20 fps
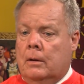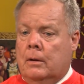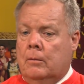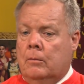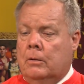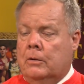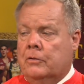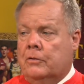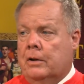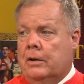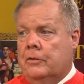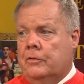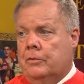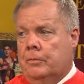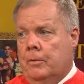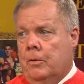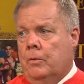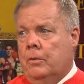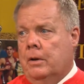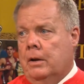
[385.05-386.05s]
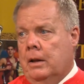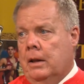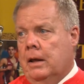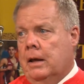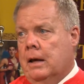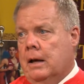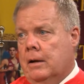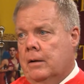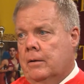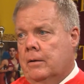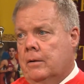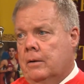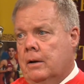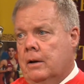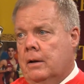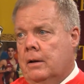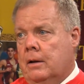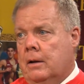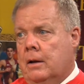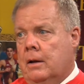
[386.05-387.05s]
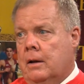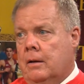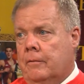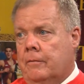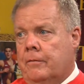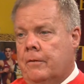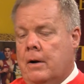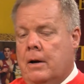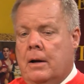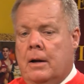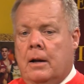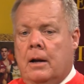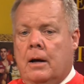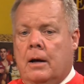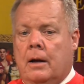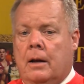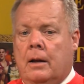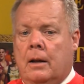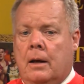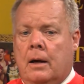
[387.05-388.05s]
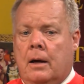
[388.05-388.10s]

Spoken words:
was that Simone Denis got hurt on Friday night.